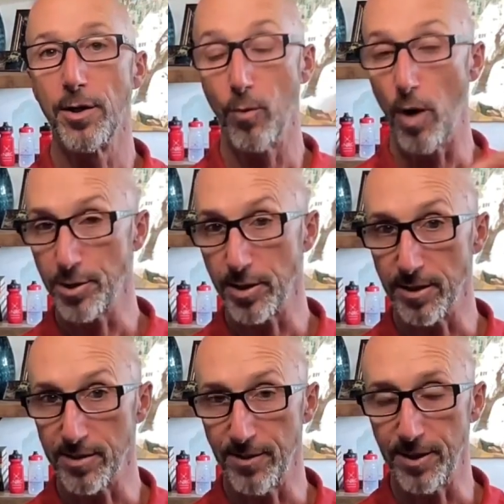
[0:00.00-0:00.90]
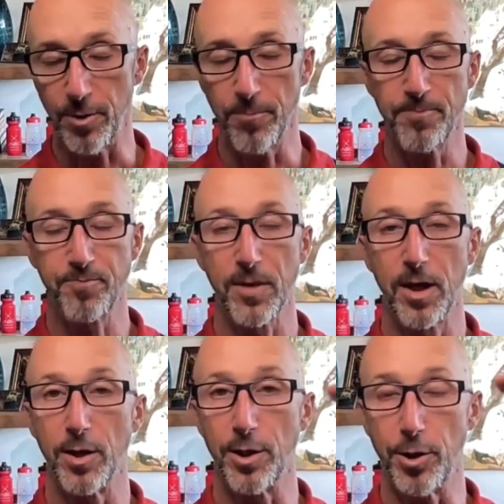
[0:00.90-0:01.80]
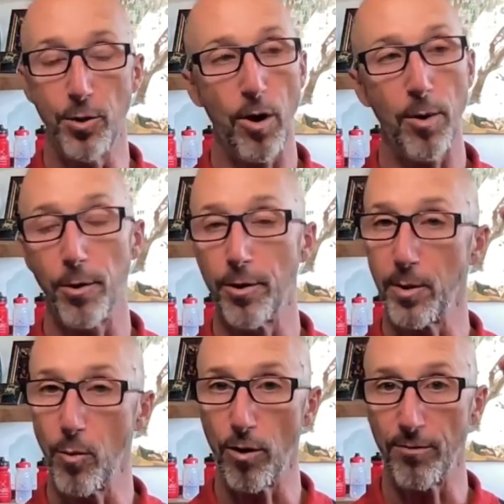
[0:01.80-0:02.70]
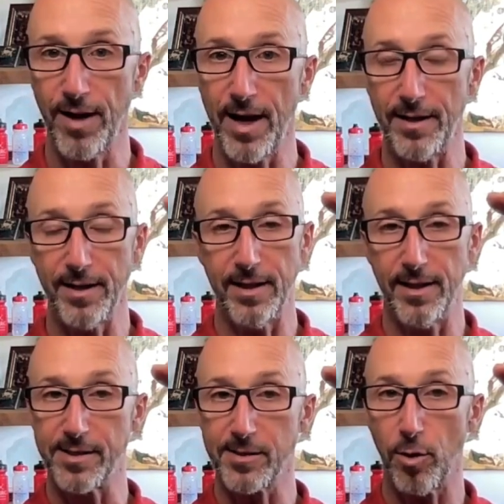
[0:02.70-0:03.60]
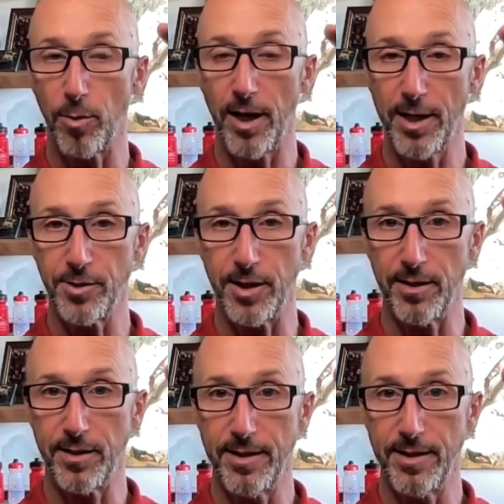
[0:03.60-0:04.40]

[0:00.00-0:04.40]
watching this video, you are burning more fat and less carbohydrate.